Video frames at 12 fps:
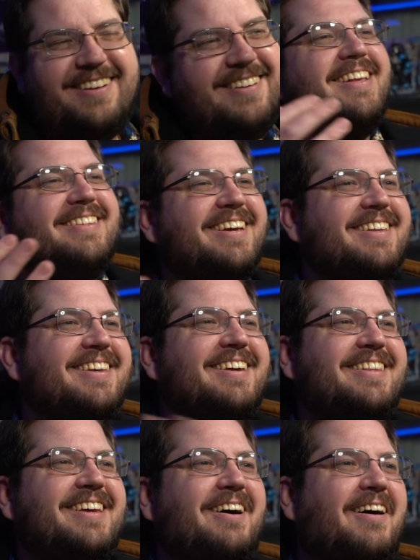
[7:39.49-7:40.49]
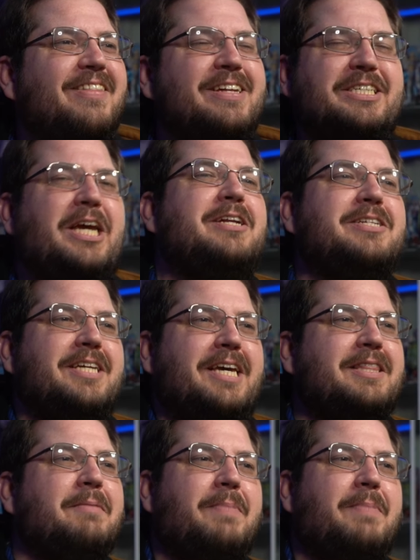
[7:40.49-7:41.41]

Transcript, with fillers: It's like the, the all the changes in the